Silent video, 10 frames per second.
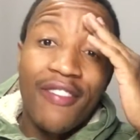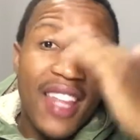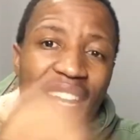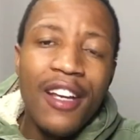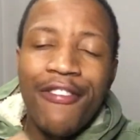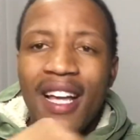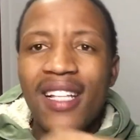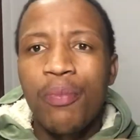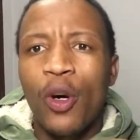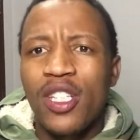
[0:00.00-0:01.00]
then, if that's
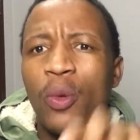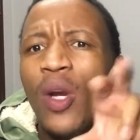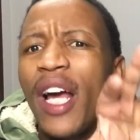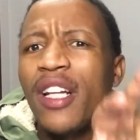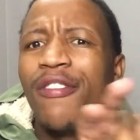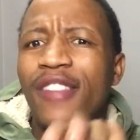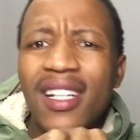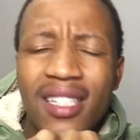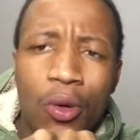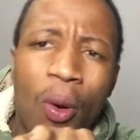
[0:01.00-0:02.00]
possible and if
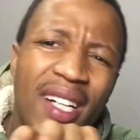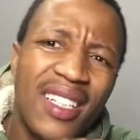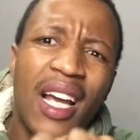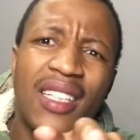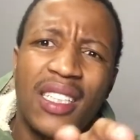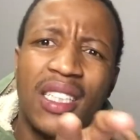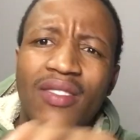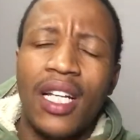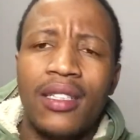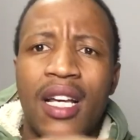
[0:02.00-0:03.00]
that's what Kaizer Chiefs
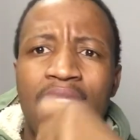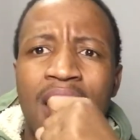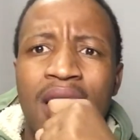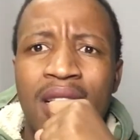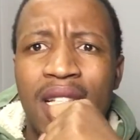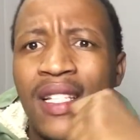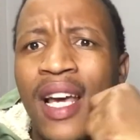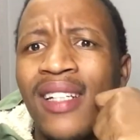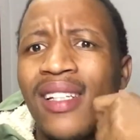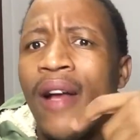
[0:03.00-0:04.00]
has
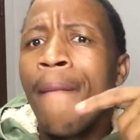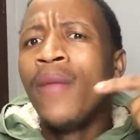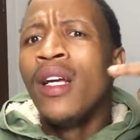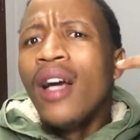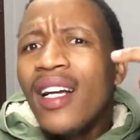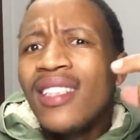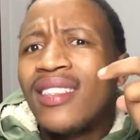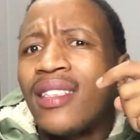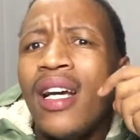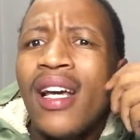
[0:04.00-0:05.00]
had, is
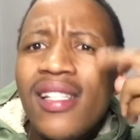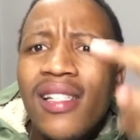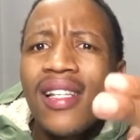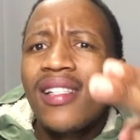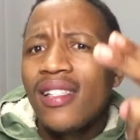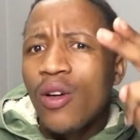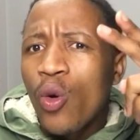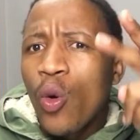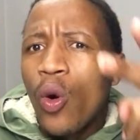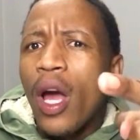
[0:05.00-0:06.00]
this
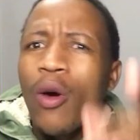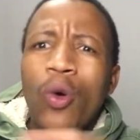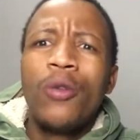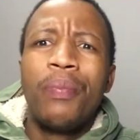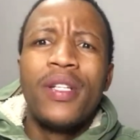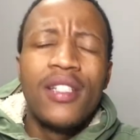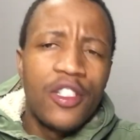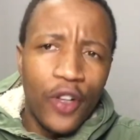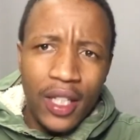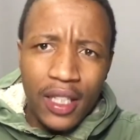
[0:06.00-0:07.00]
a good business
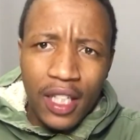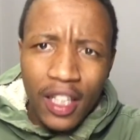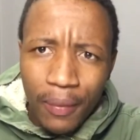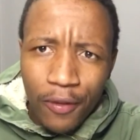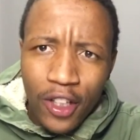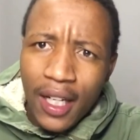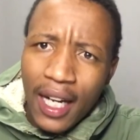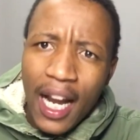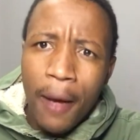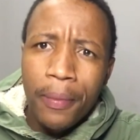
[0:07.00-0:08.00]
for the team, for the
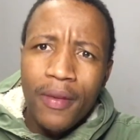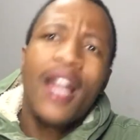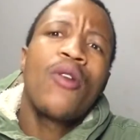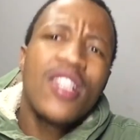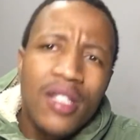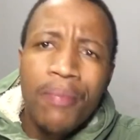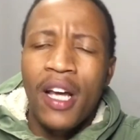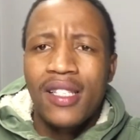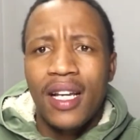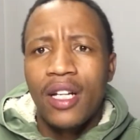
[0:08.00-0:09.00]
club? That was my
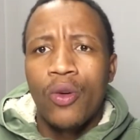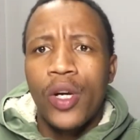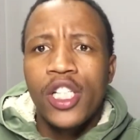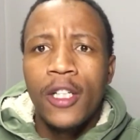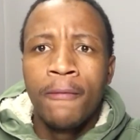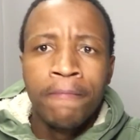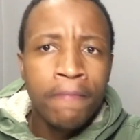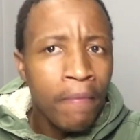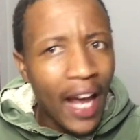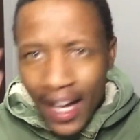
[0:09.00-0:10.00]
second question.
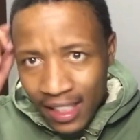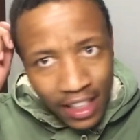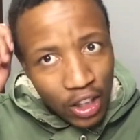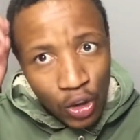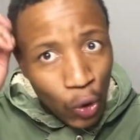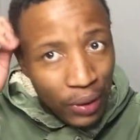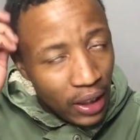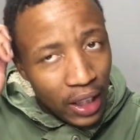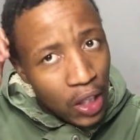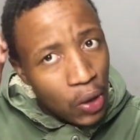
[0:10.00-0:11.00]
And to me,
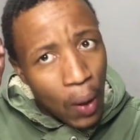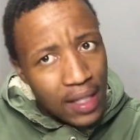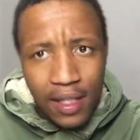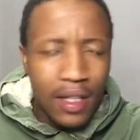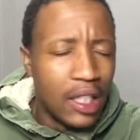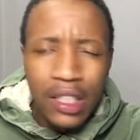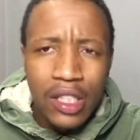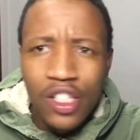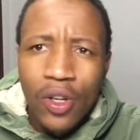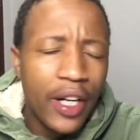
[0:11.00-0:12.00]

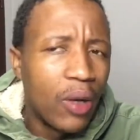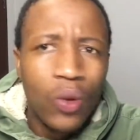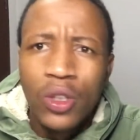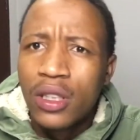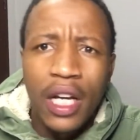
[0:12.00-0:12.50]
it's not a good